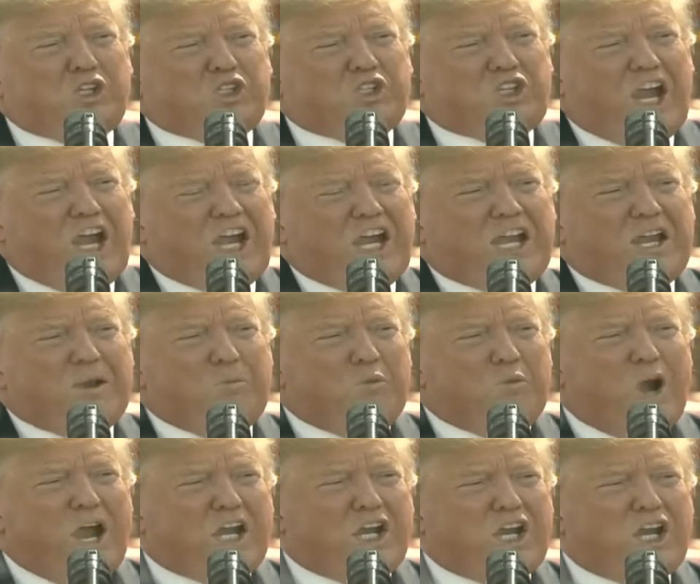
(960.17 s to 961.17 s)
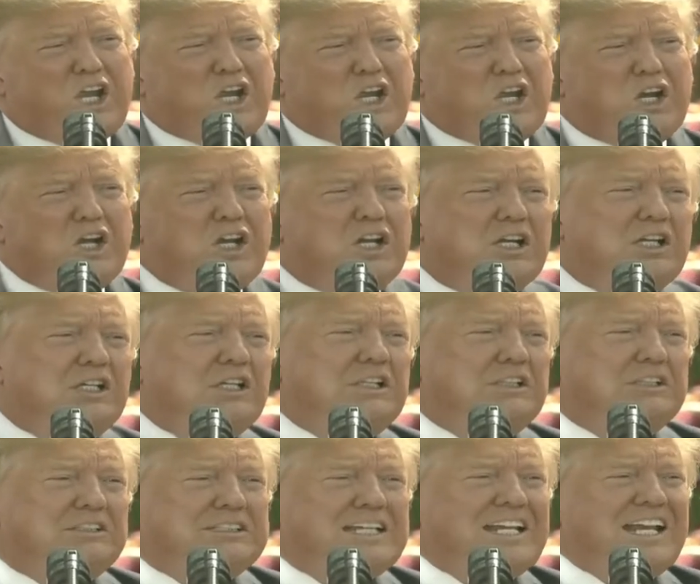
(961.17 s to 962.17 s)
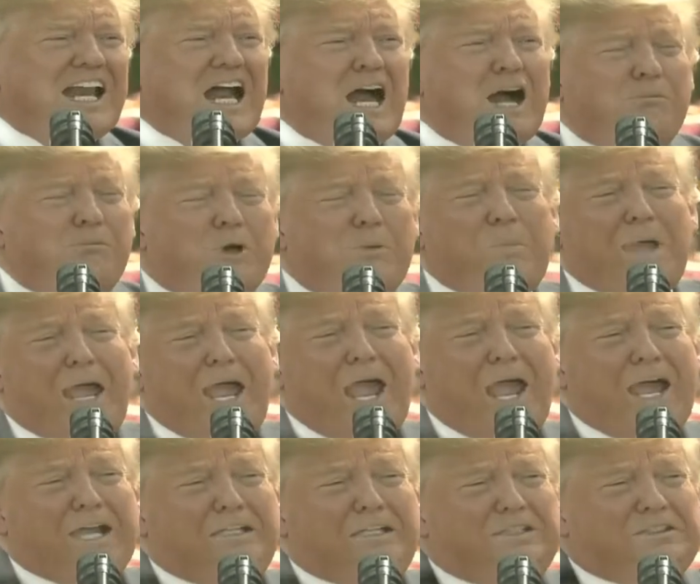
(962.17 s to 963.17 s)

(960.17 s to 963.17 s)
stadium right here in Ahmedabad.